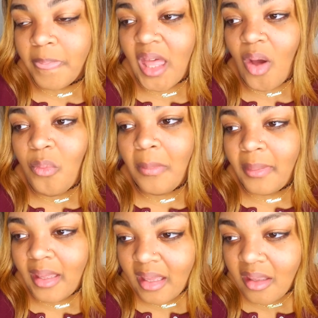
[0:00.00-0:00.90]
I would
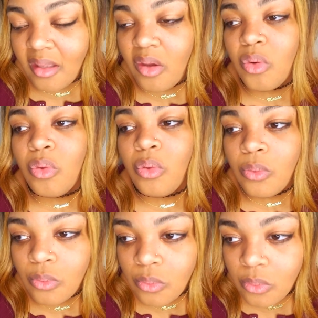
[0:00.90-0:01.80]
pay a
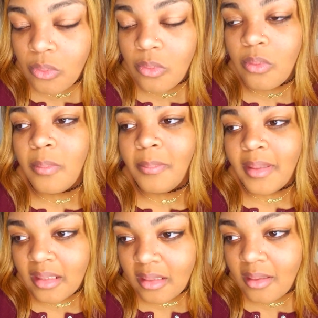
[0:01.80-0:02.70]
cool
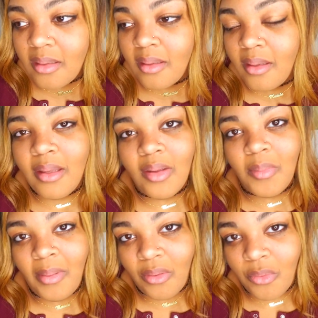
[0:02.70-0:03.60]
penny and
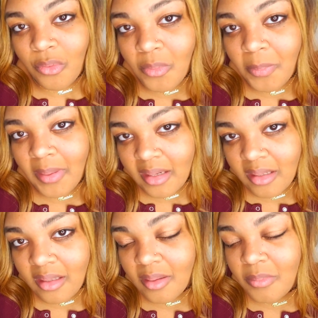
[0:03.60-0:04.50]
by cool
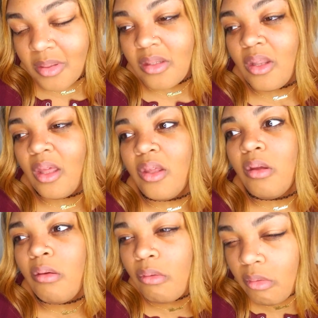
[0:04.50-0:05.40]
penny, I mean like
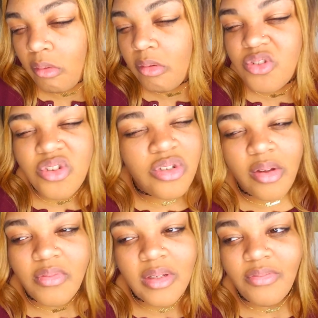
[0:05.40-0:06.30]
a good
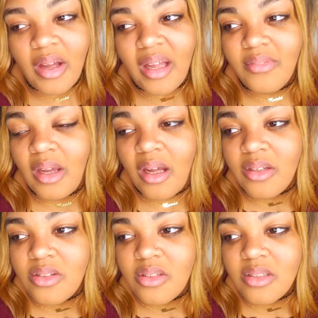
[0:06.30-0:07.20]

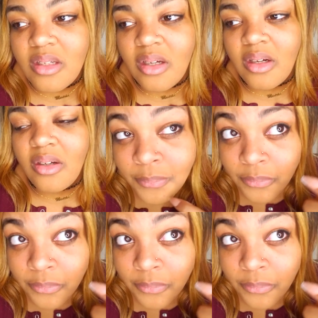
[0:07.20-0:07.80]
$75 to see her.